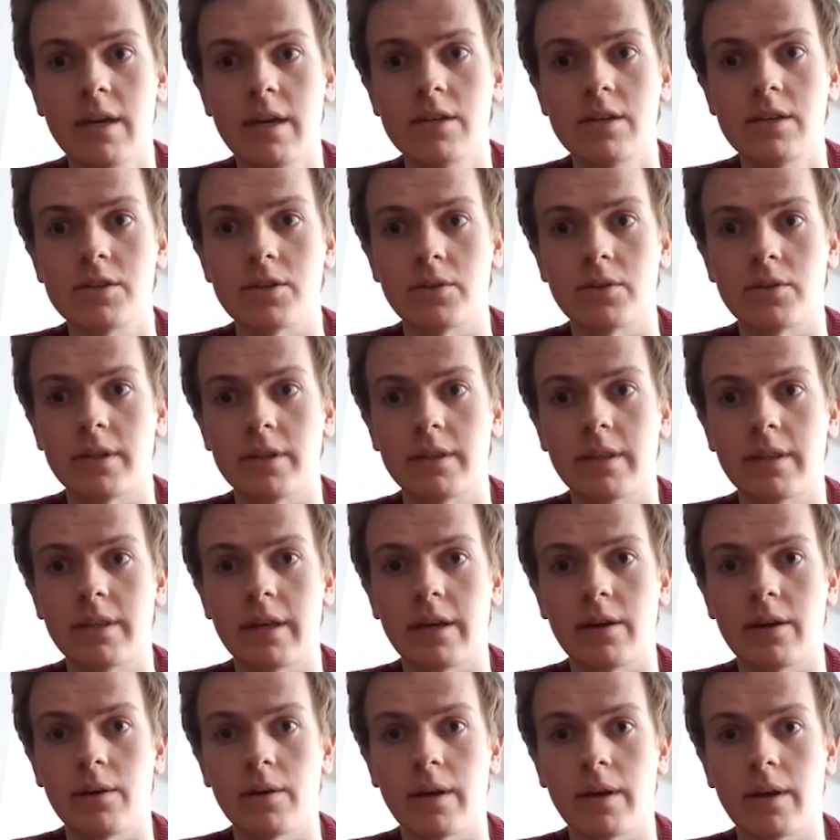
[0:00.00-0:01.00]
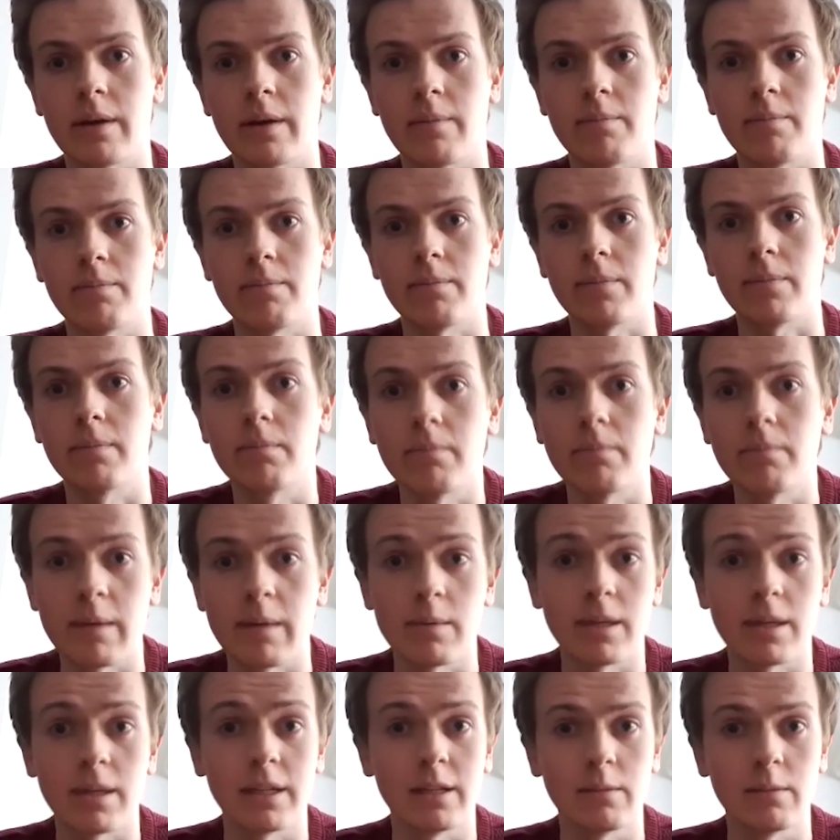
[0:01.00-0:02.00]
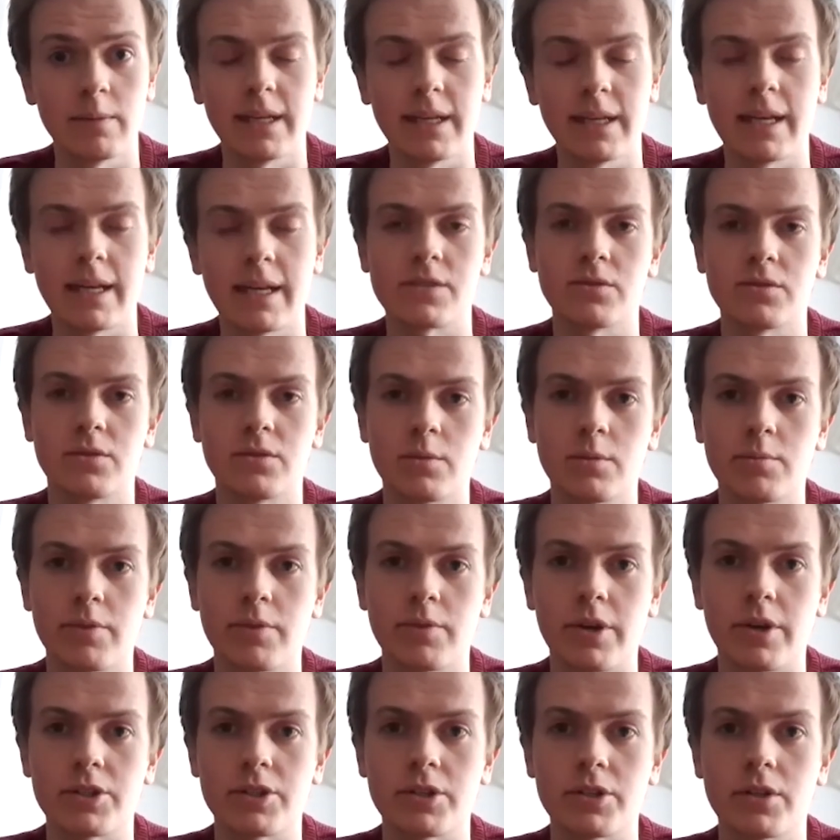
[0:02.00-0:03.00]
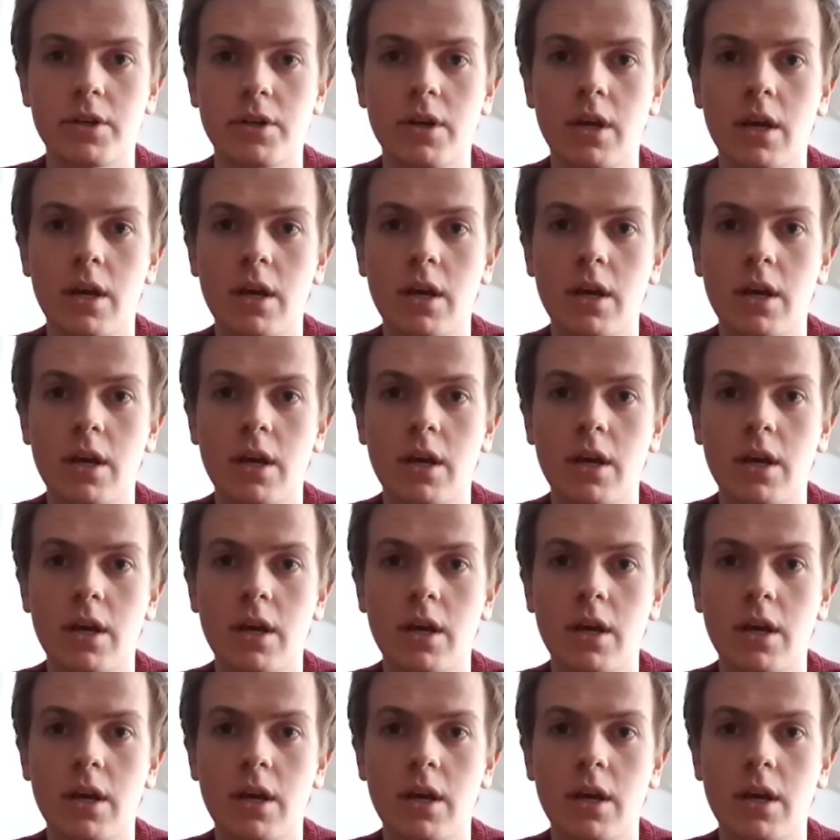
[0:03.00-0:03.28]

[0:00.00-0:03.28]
so that they're maybe a little bit less under pressure.